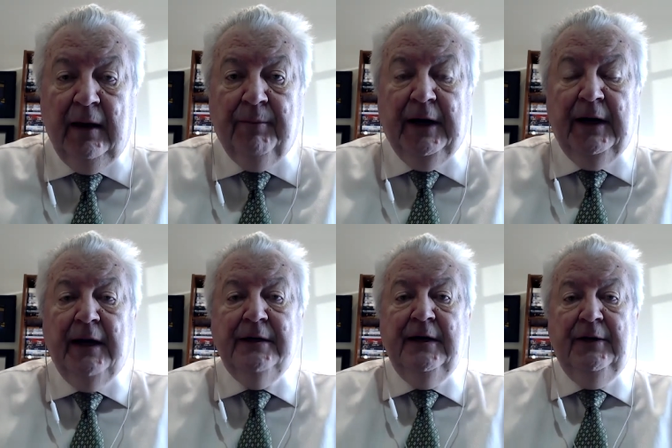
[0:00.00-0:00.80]
But in
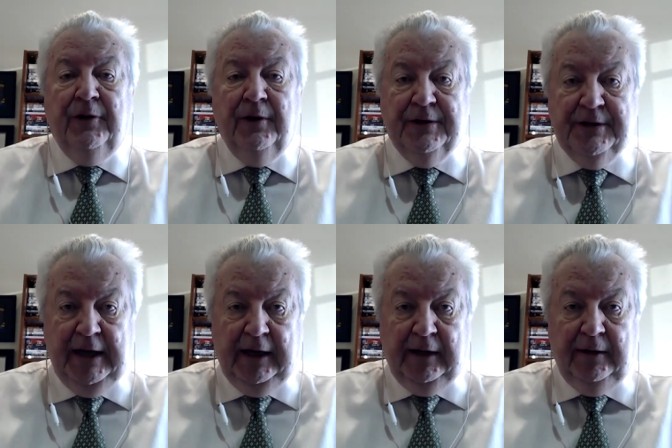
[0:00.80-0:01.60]

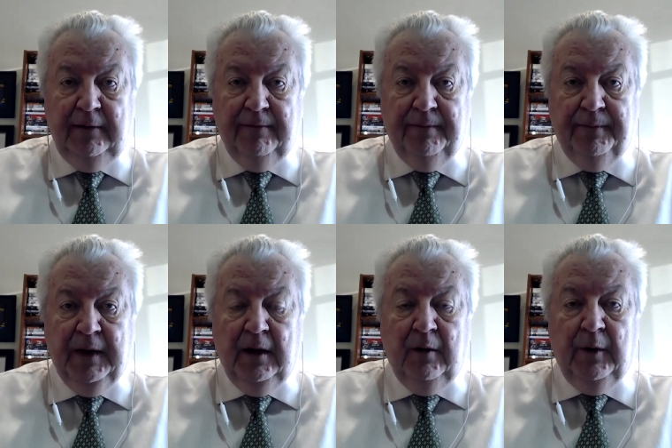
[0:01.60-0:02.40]
1913,
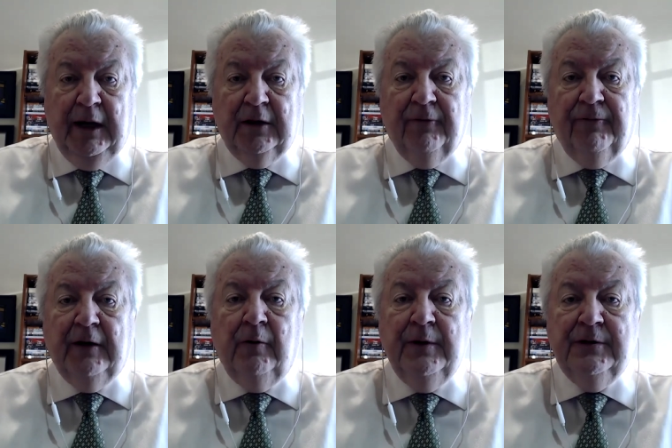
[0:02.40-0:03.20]
we got the
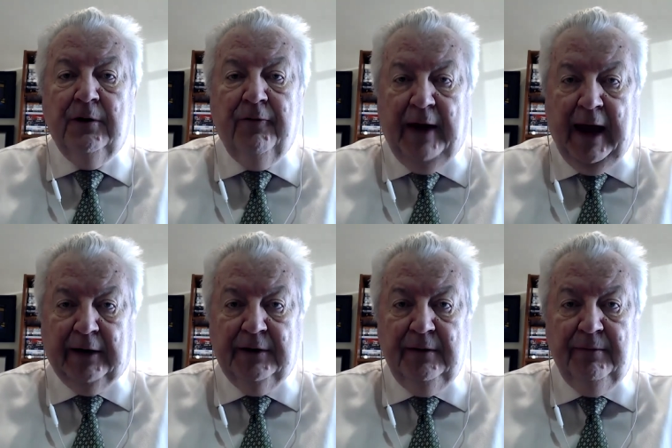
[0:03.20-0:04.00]
Federal Reserve Act,
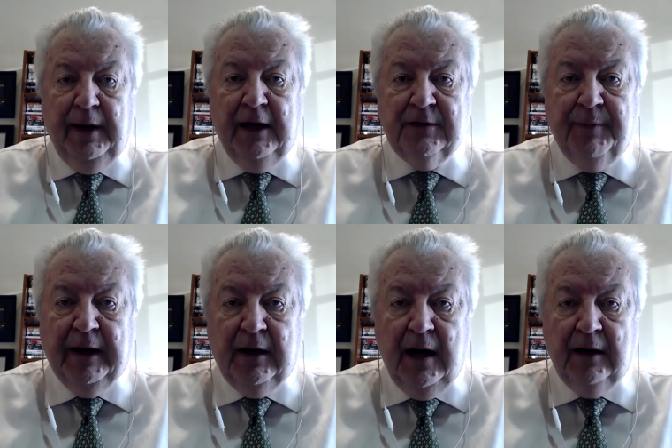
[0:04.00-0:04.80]
passed by
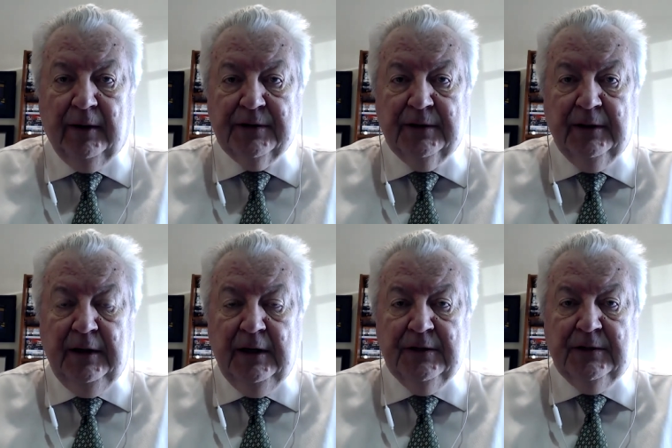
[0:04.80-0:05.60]
Congress,
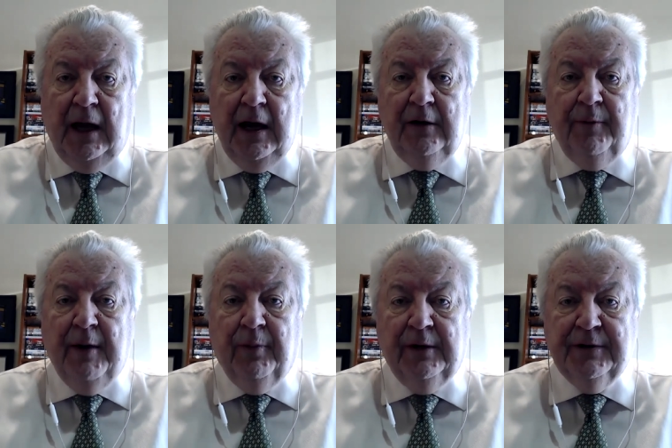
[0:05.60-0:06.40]
signed by
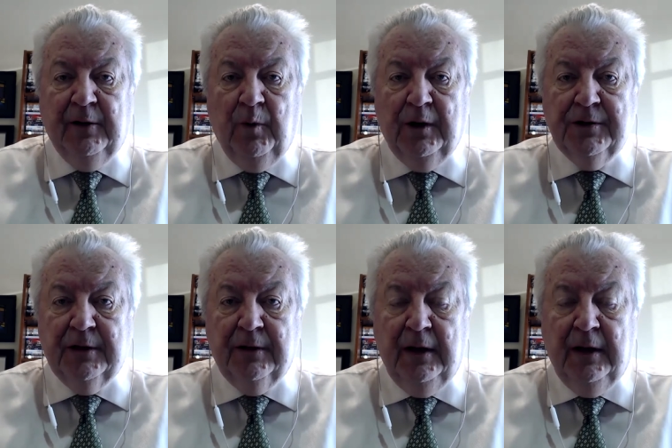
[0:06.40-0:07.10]
President Wilson.